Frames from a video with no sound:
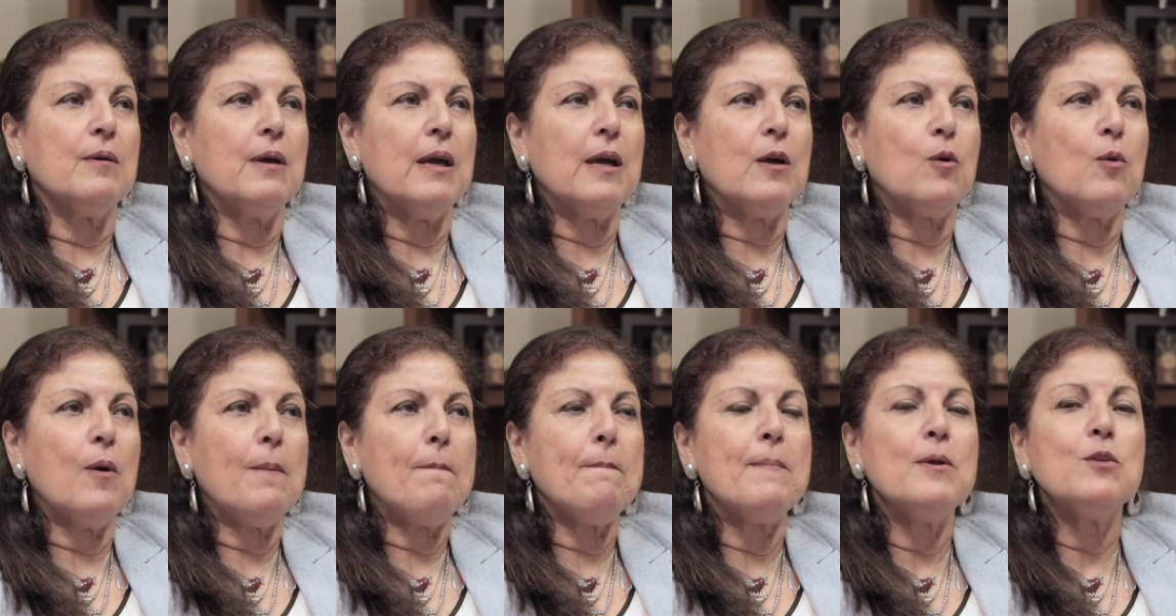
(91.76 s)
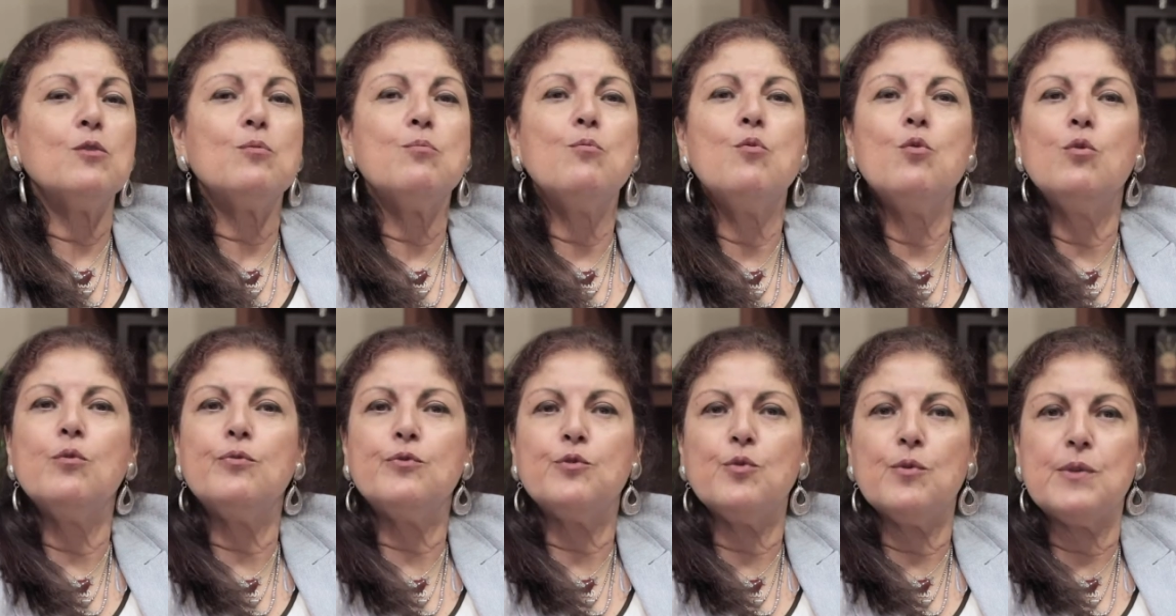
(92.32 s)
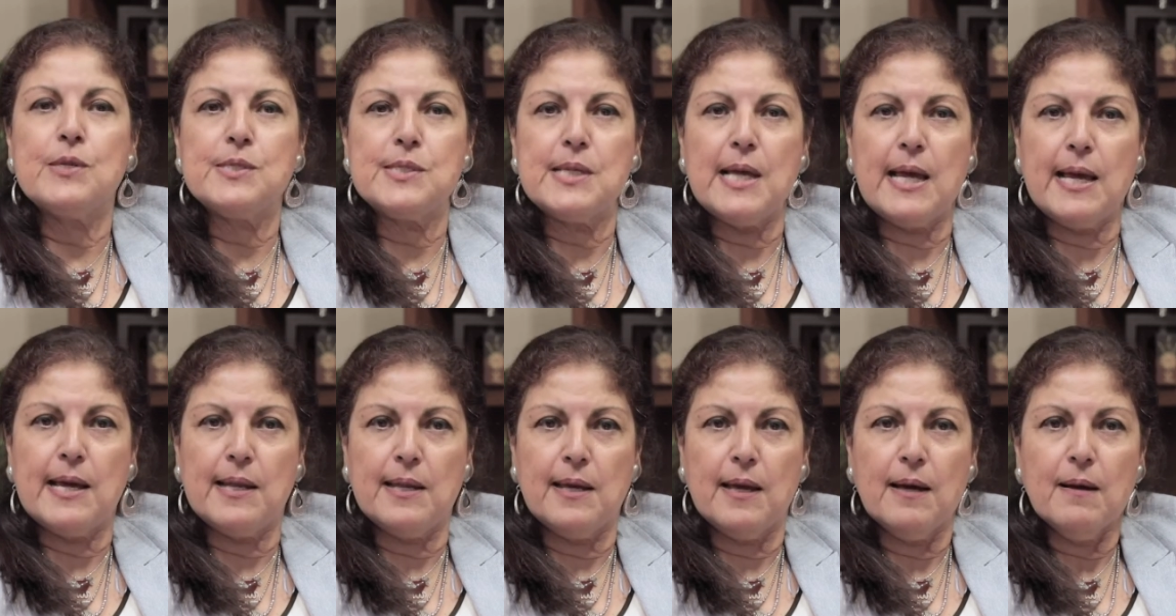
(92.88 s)
equipment moved to this
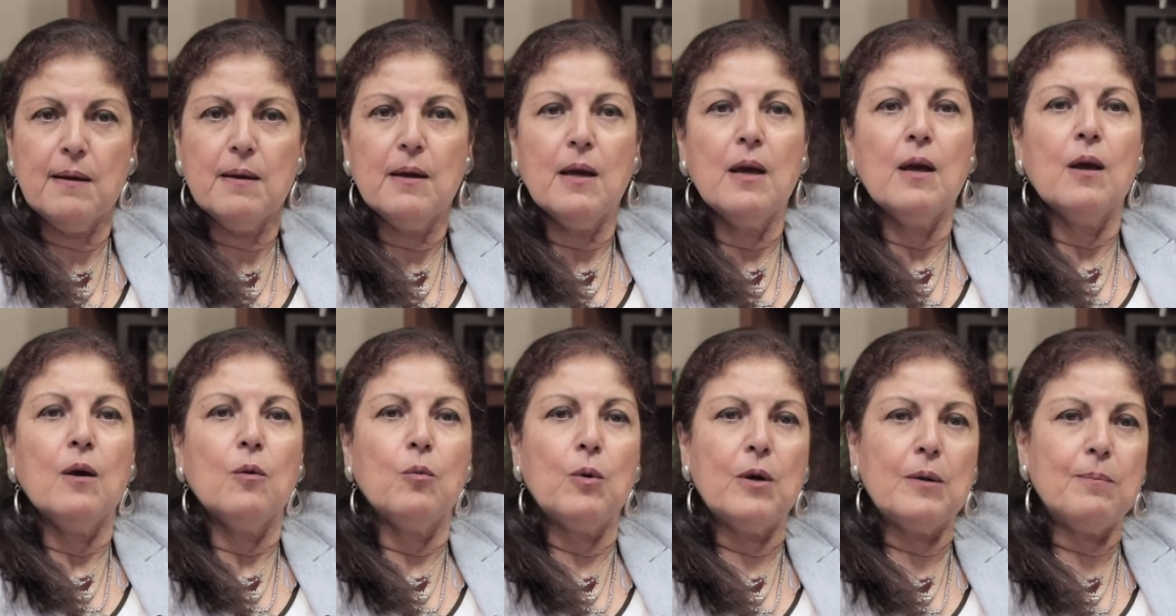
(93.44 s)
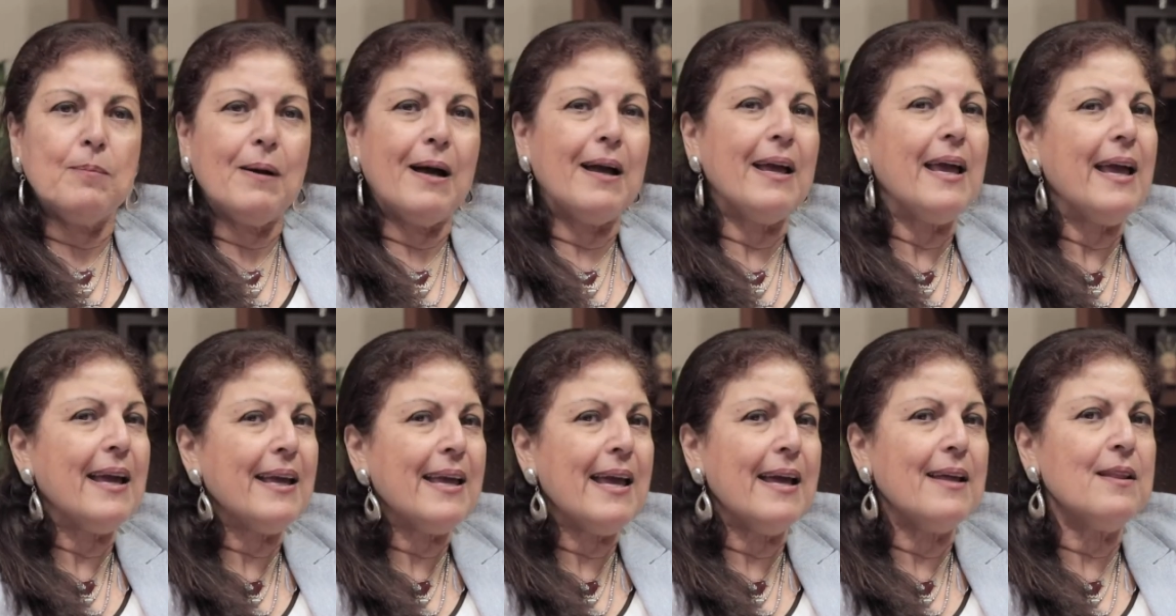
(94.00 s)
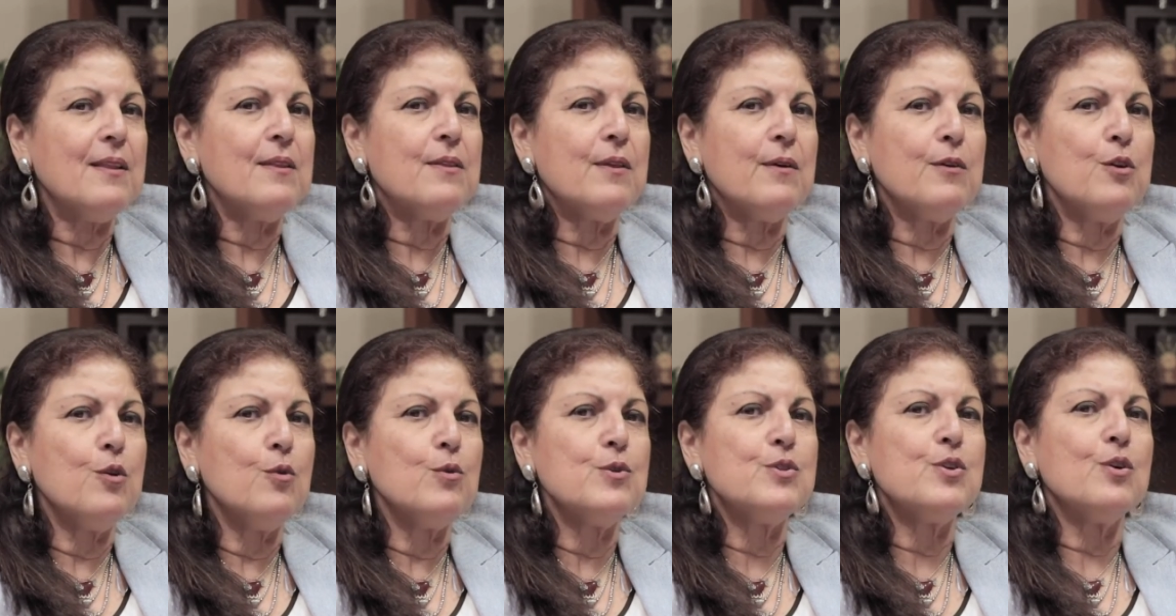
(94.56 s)
area, whereby again the
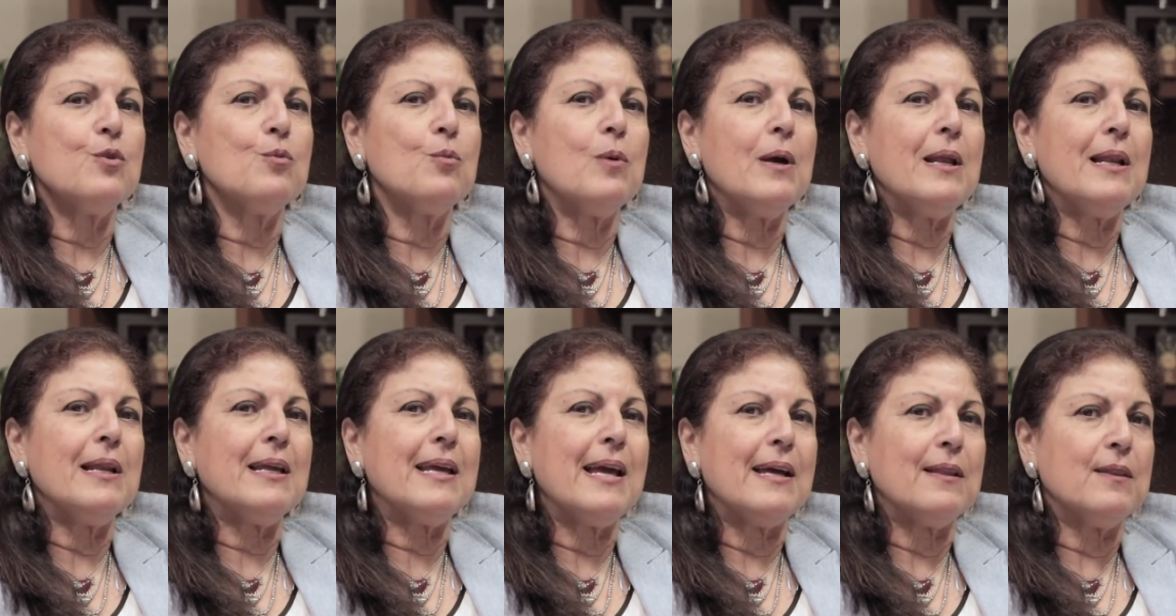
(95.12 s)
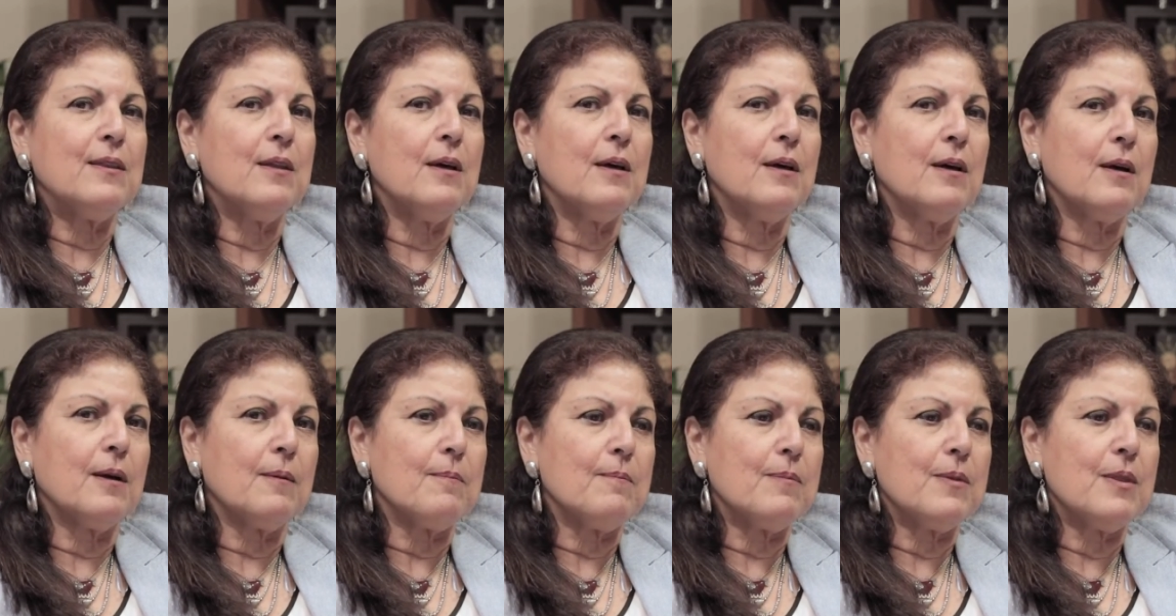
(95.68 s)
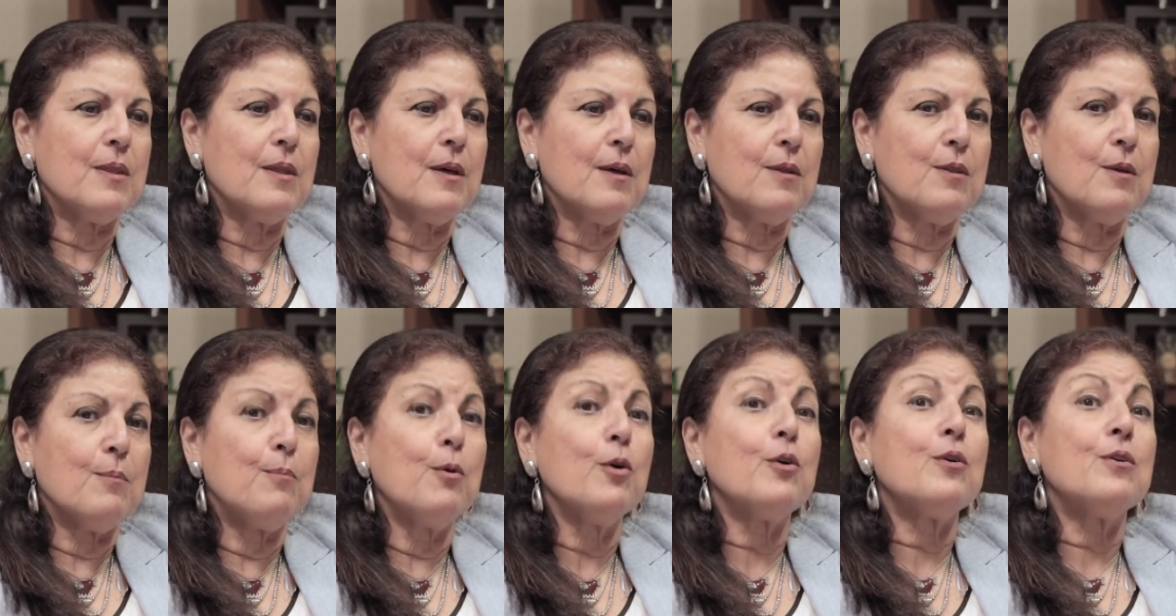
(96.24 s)
user will get
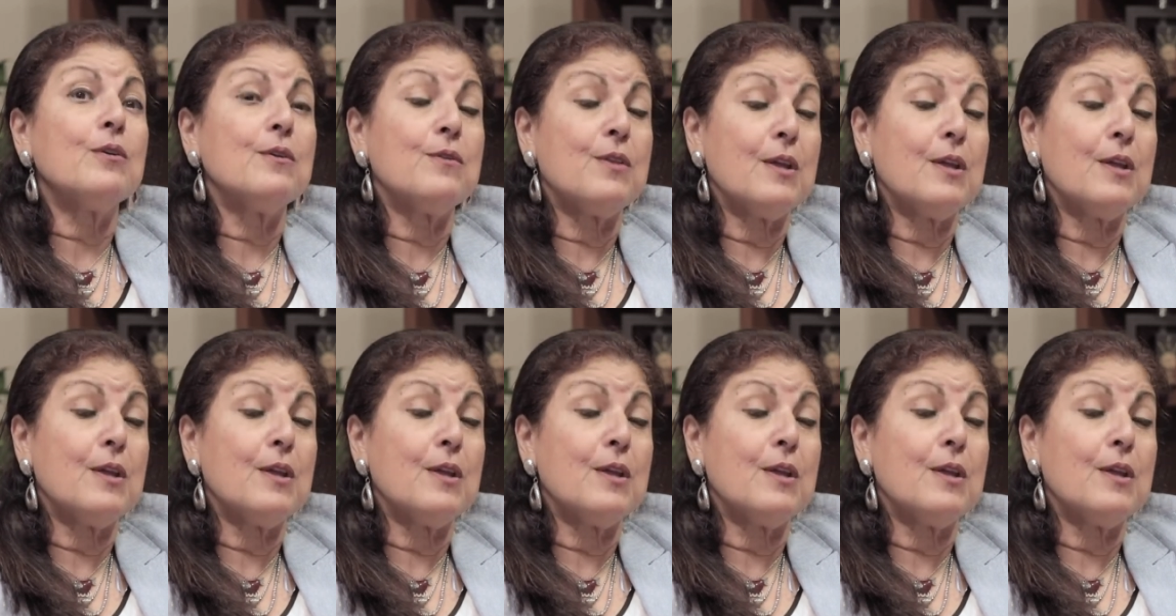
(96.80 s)
the book,